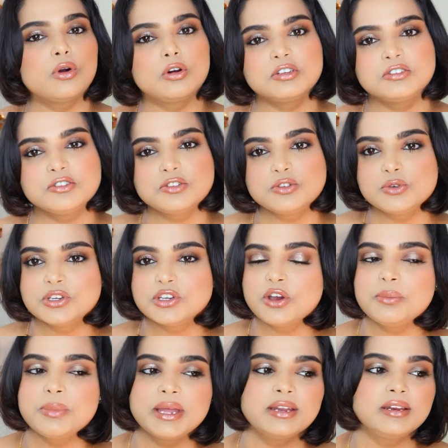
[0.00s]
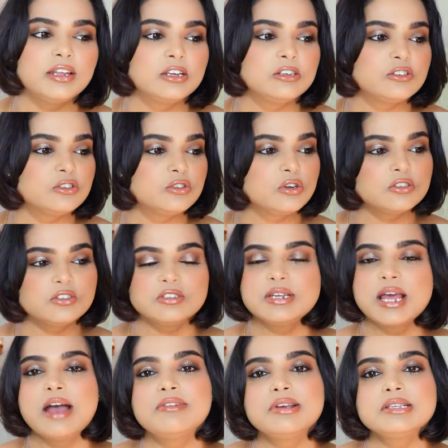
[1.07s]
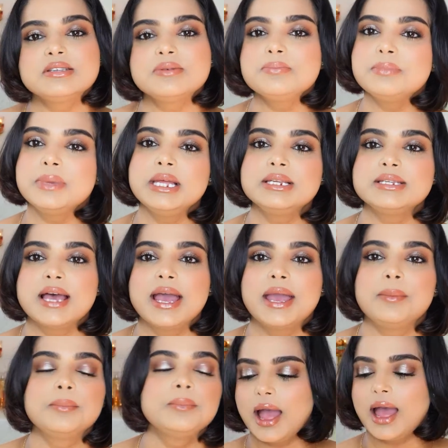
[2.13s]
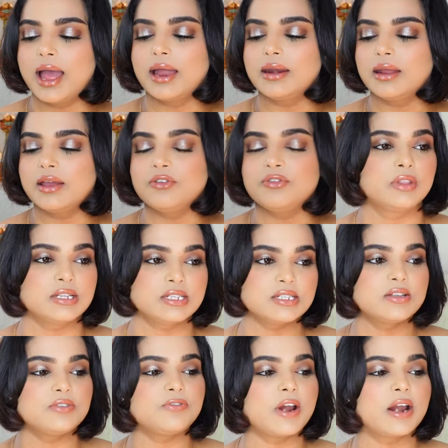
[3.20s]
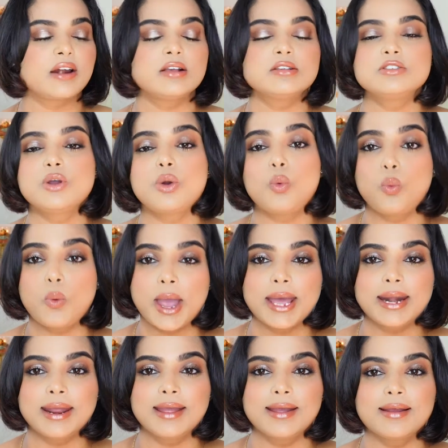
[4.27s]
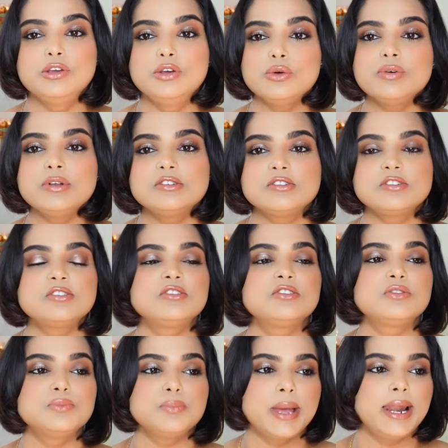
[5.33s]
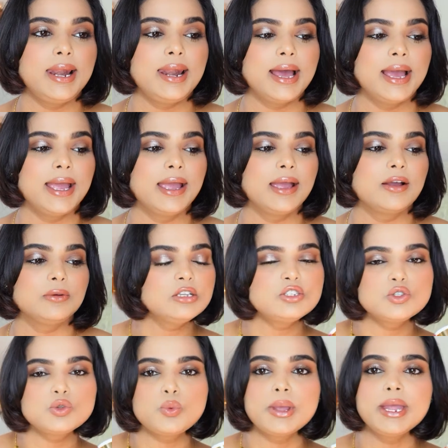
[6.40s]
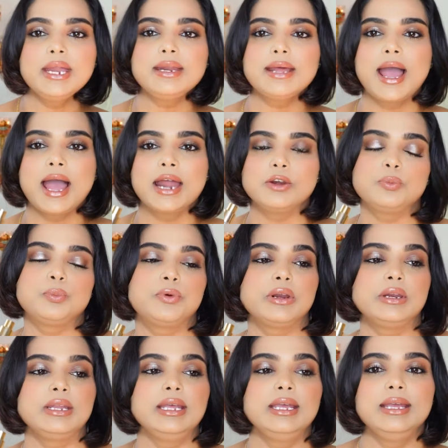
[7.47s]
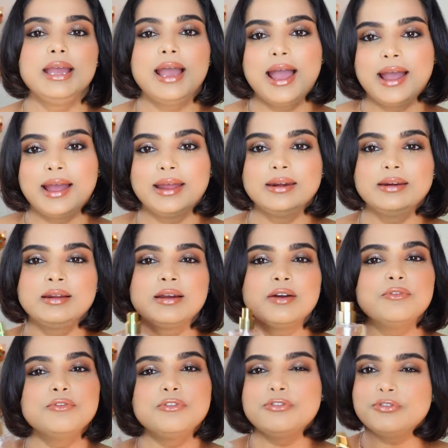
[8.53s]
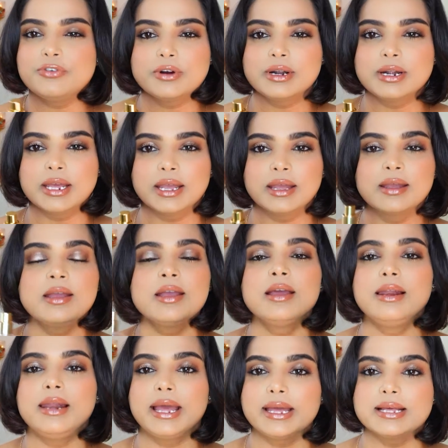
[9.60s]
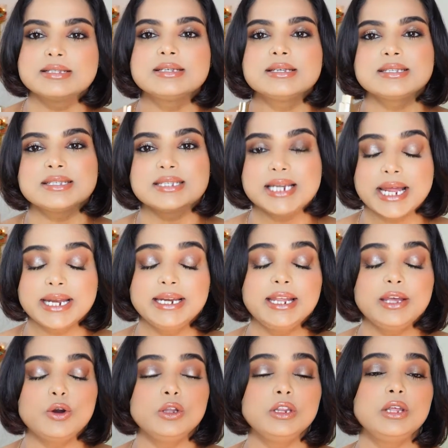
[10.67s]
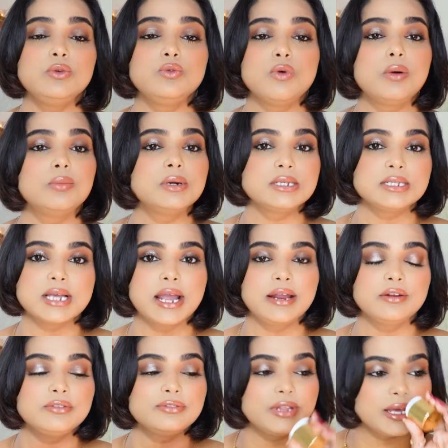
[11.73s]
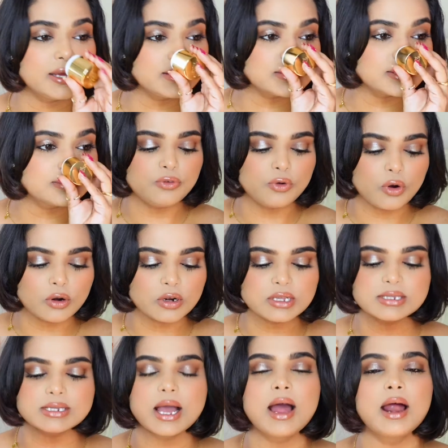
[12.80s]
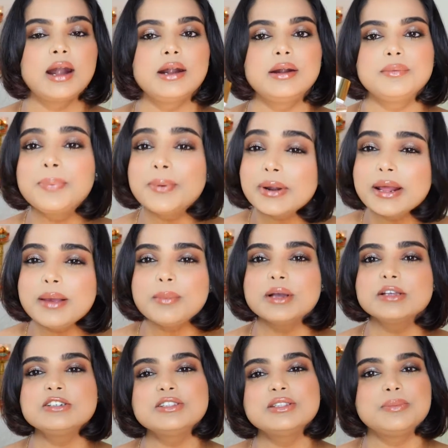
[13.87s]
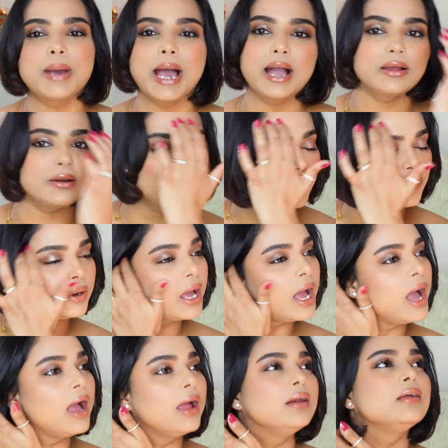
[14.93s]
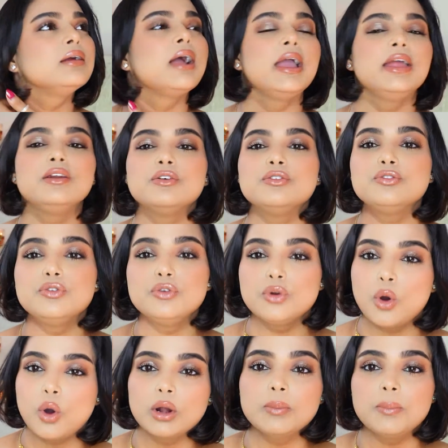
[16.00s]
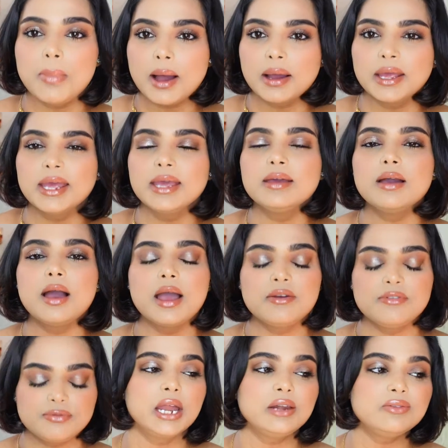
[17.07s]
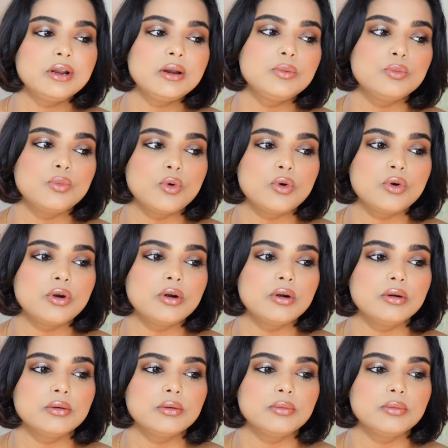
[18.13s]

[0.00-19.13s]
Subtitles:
or just doing your meditation or just having some me time, and if this is the fragrance you're wearing, you will just smell like sweet and pretty and comforting. Like it's slightly on the warmer side of things. Florals are pretty much in the background and kind of non-bugging. If it will more